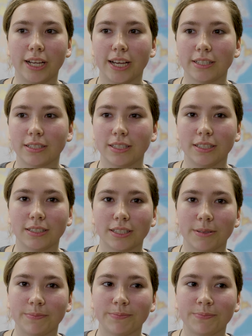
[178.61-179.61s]
as he's
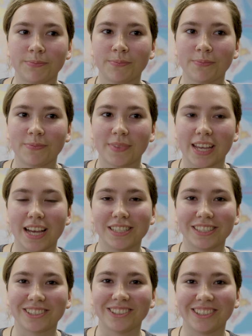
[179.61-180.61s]
um, as
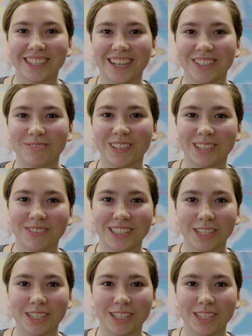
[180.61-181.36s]
he's learning how to become a